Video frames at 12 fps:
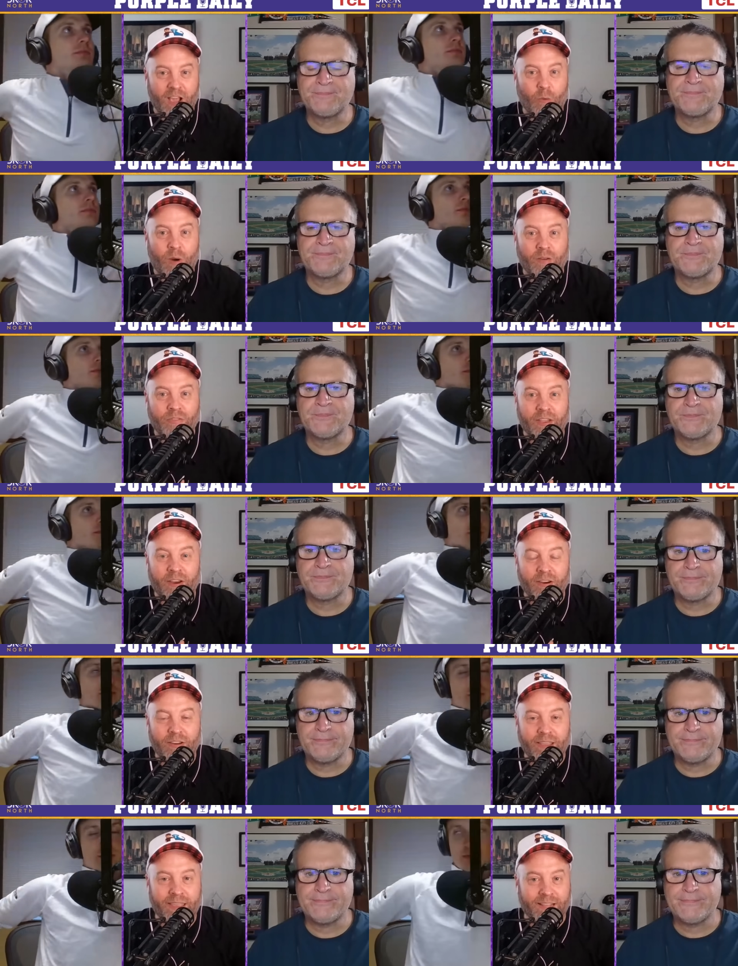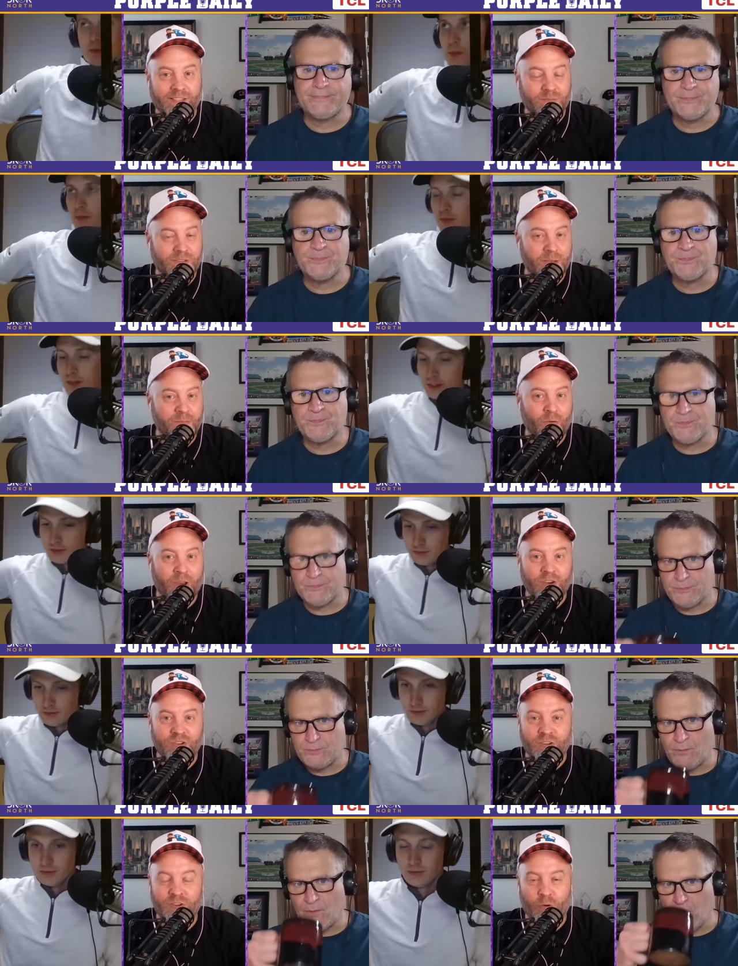Speaker 1: can't go out there, get some
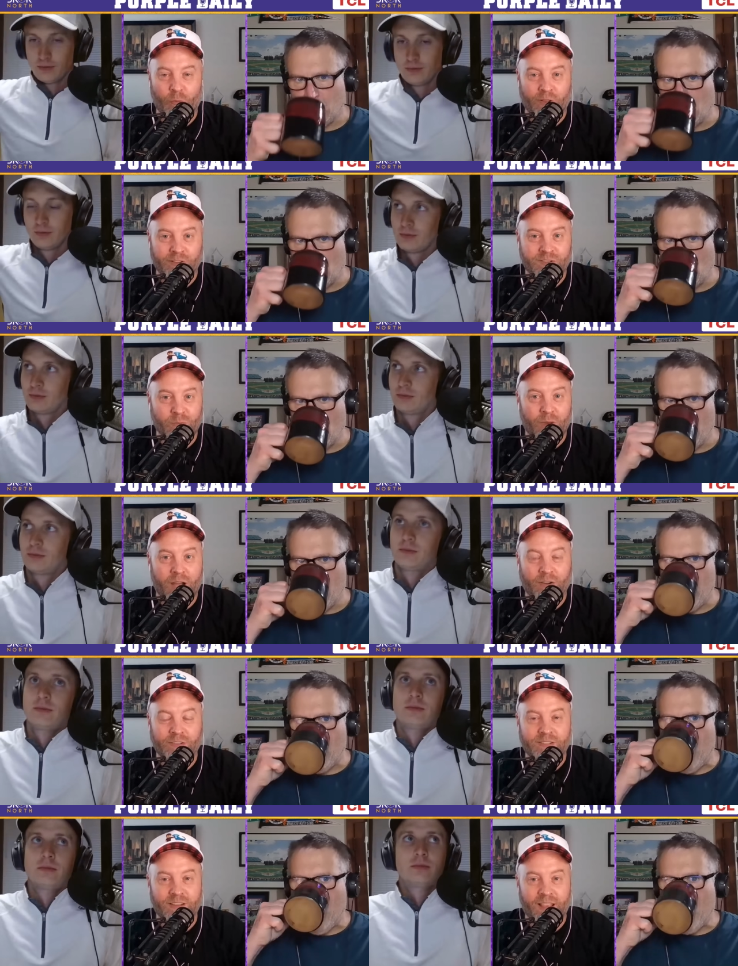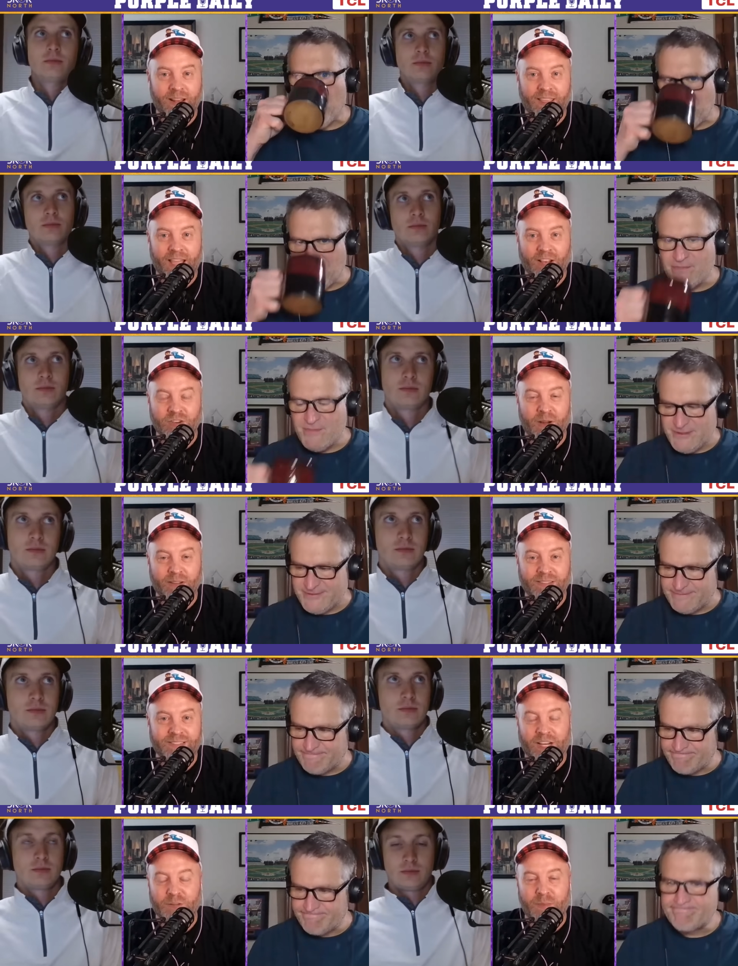separation, run some routes, and catch about
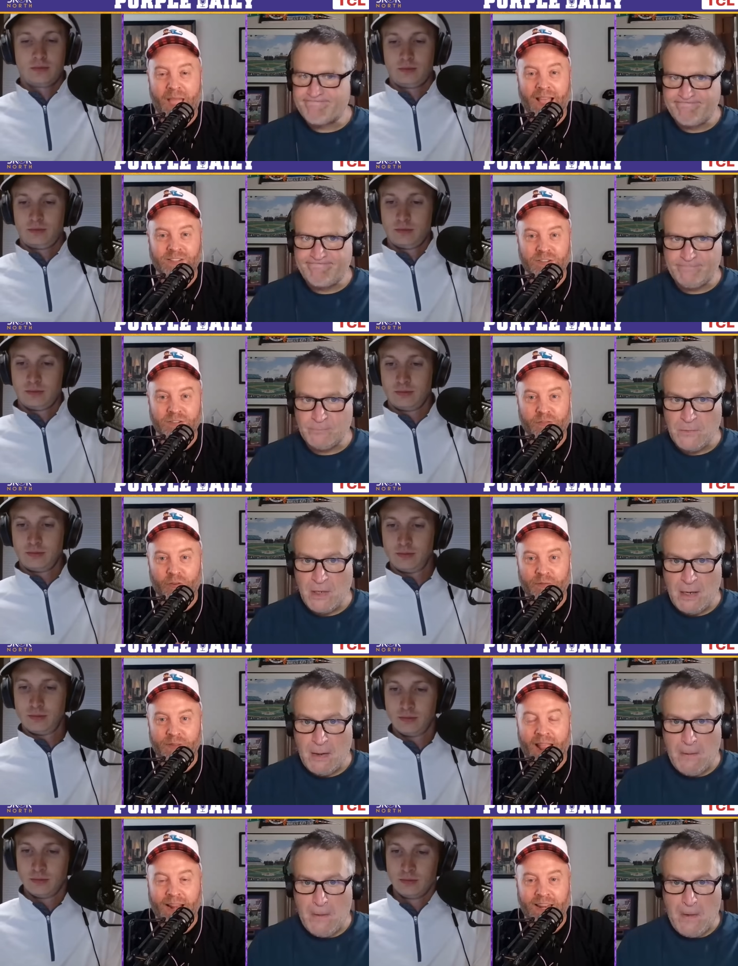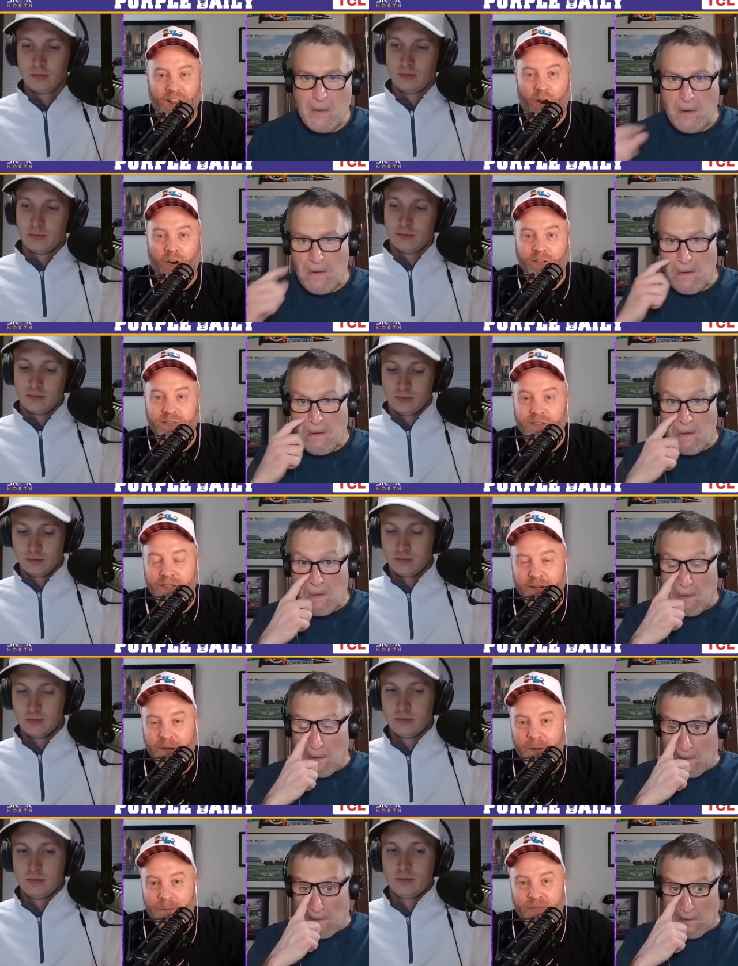six passes for 90 yards
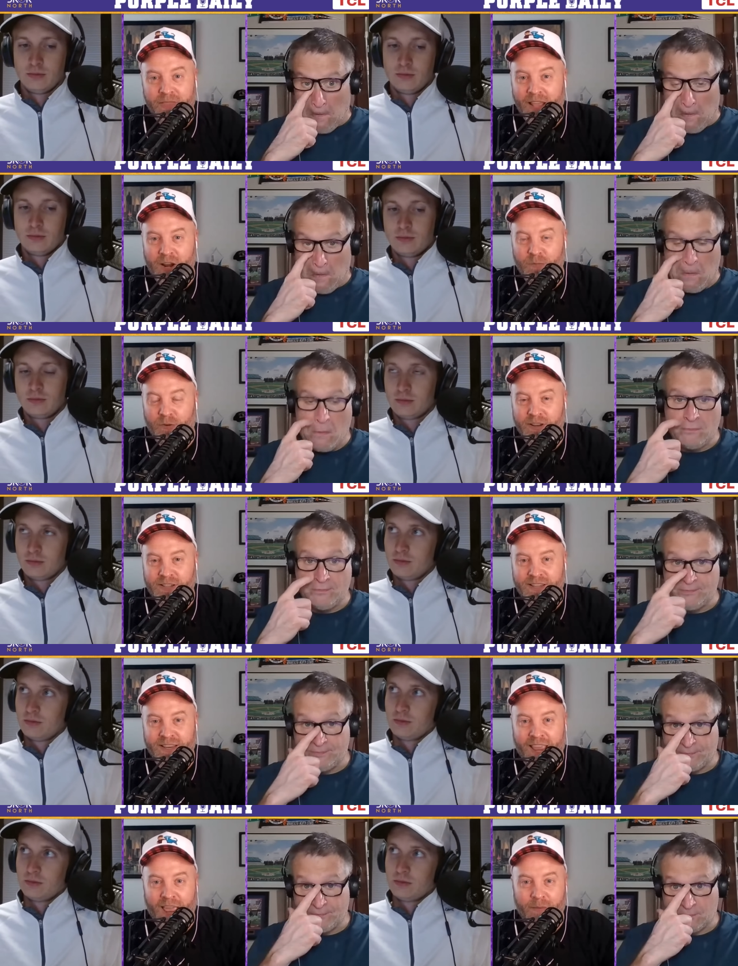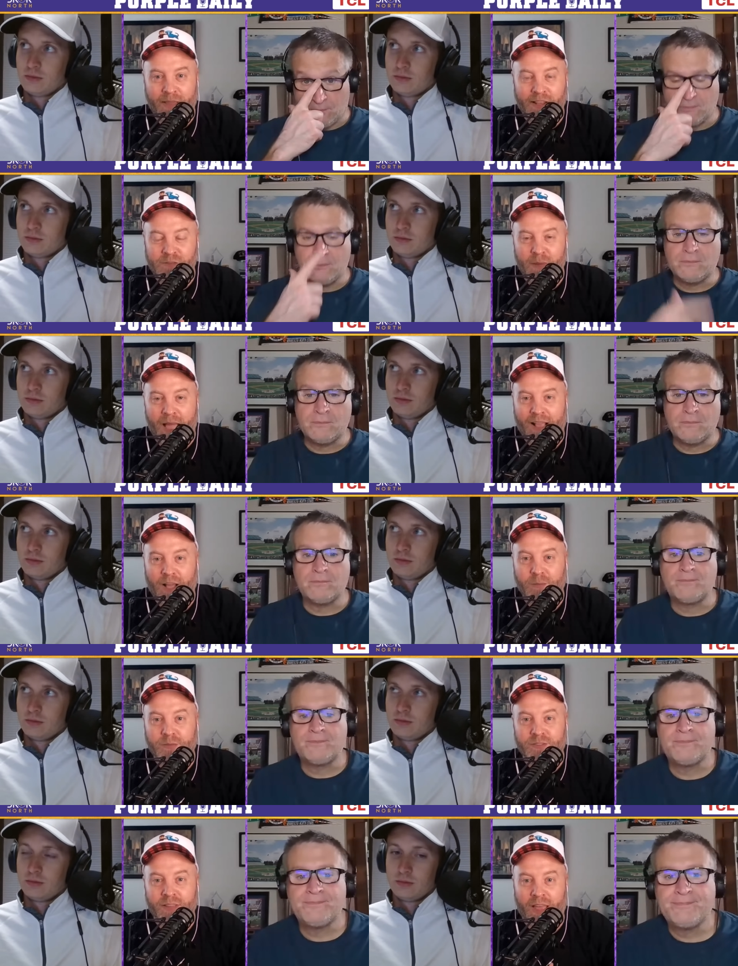in a preseason game against
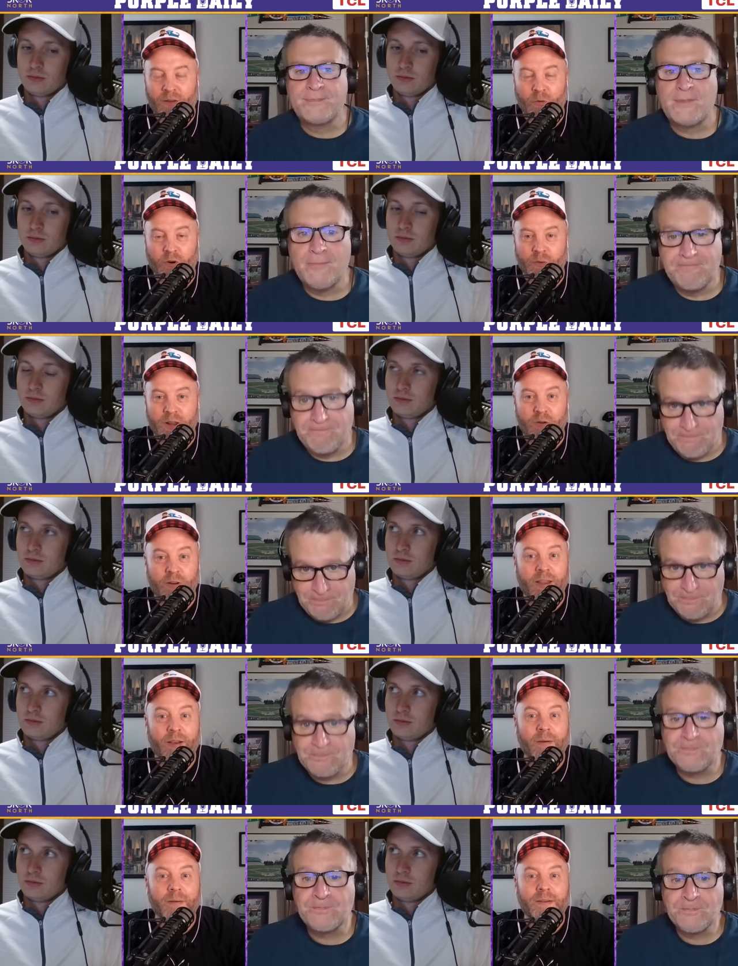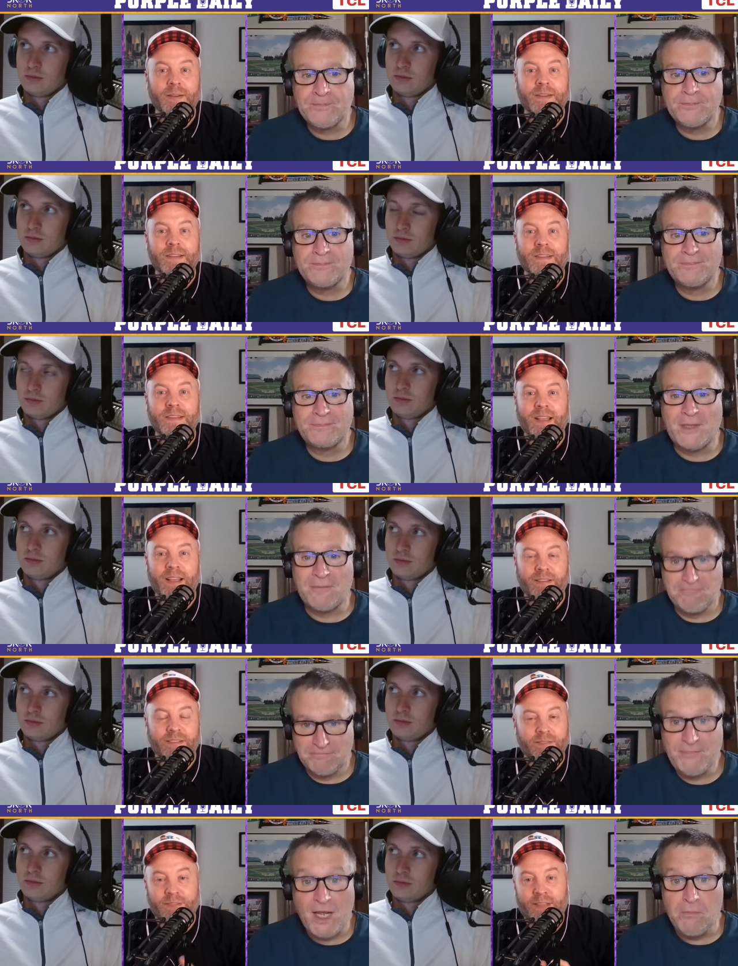backups, then what are we doing here?
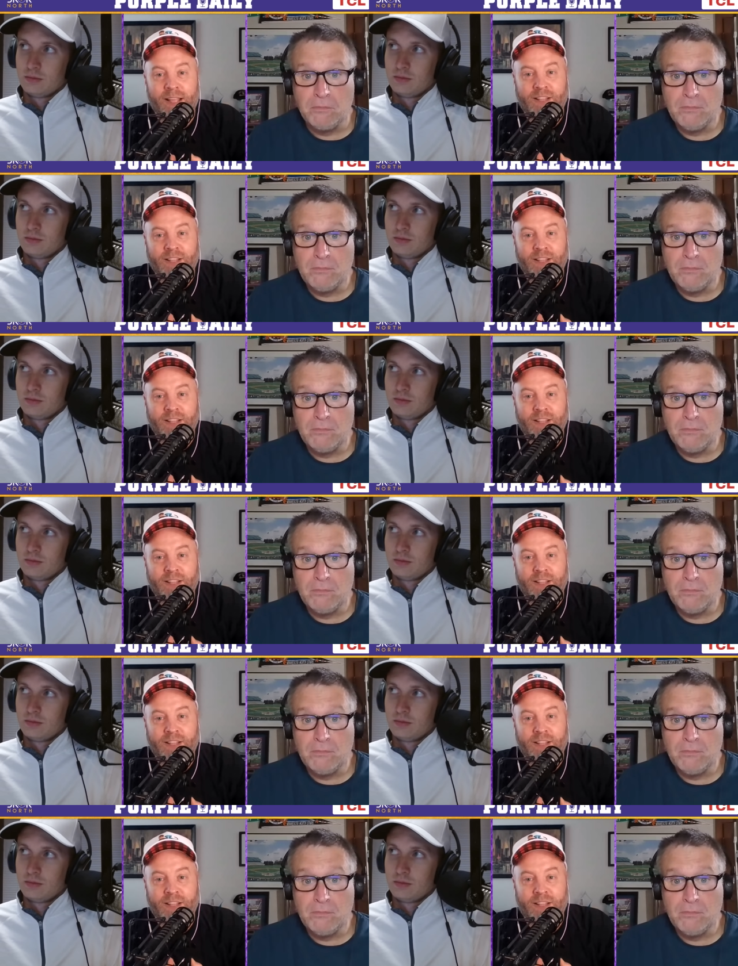Yeah.